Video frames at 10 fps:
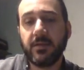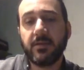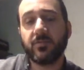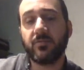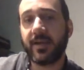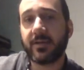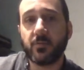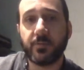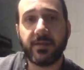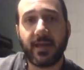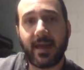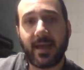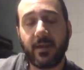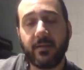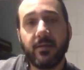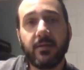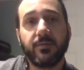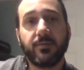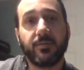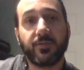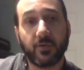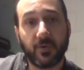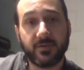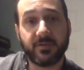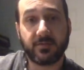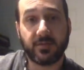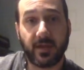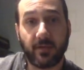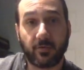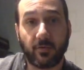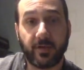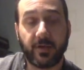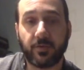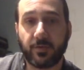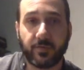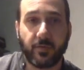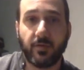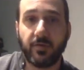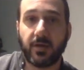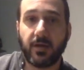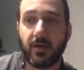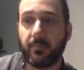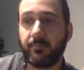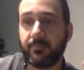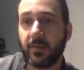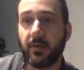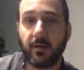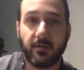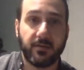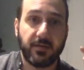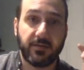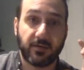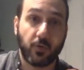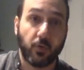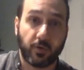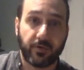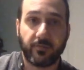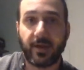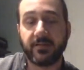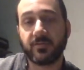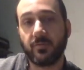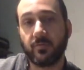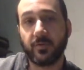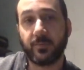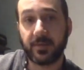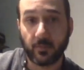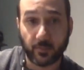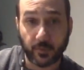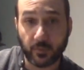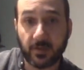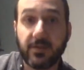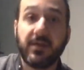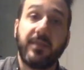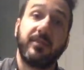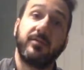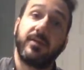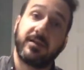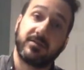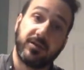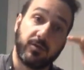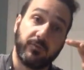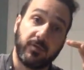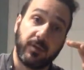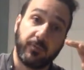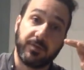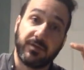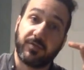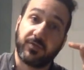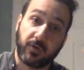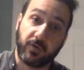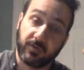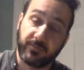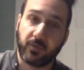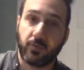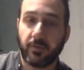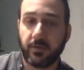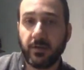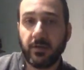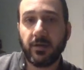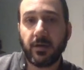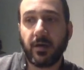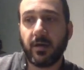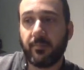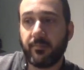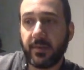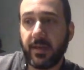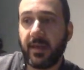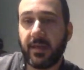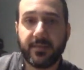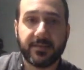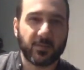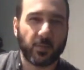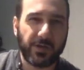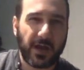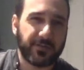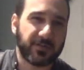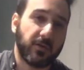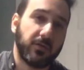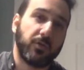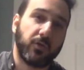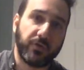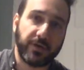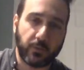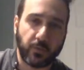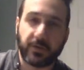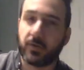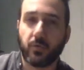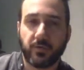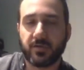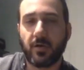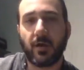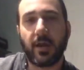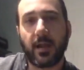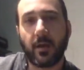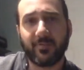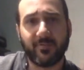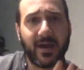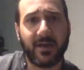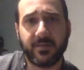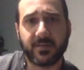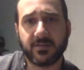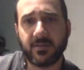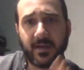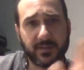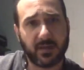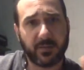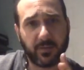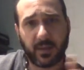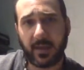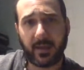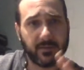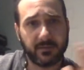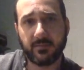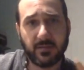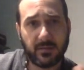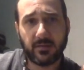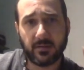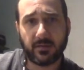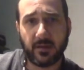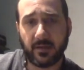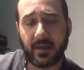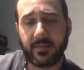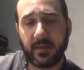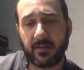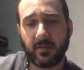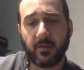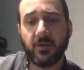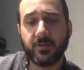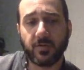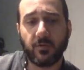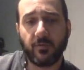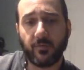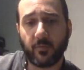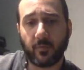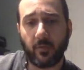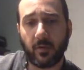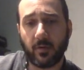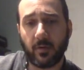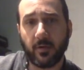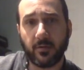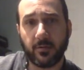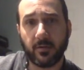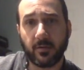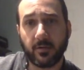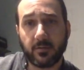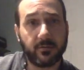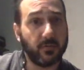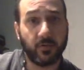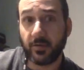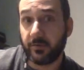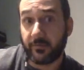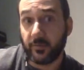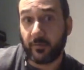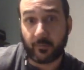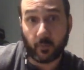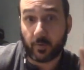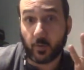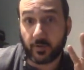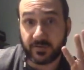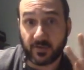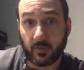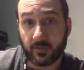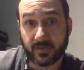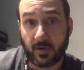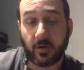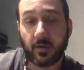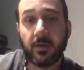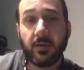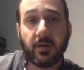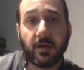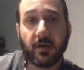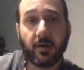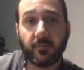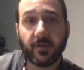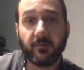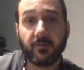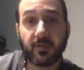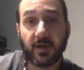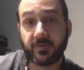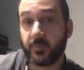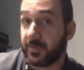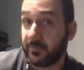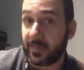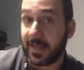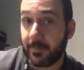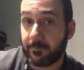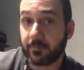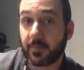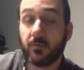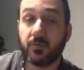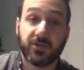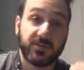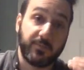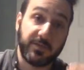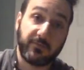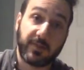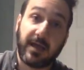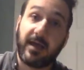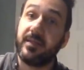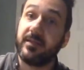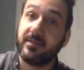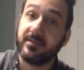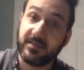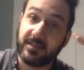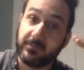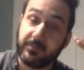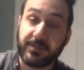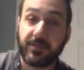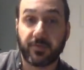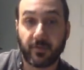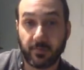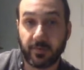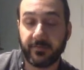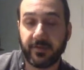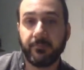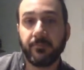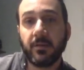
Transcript: So next would be to add the third scale degree, or the third in the chord, right? So we played the root, and then the next interval up will be the third of the chord. And this is where you have to start learning what the chords are, and I'll provide this as I play, and I'll add that in there. So for the only a few 4 chords in the whole song, we have concert B flat, which is B flat, and then the D would be the third above it.